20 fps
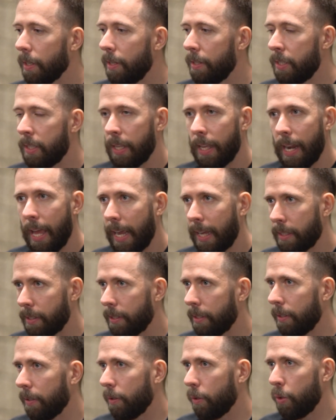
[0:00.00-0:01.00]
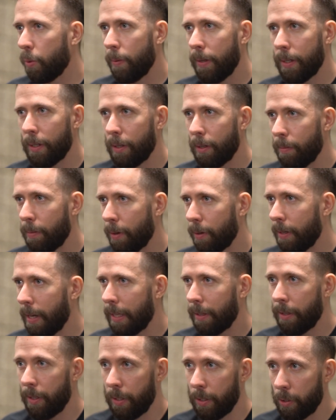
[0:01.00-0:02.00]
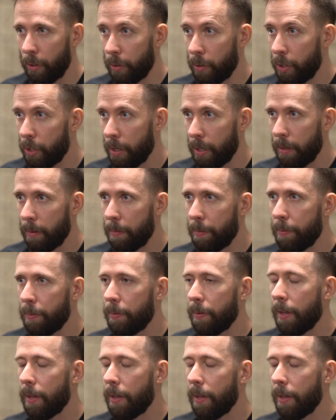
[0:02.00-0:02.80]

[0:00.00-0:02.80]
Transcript: Select tweeted about like the internship,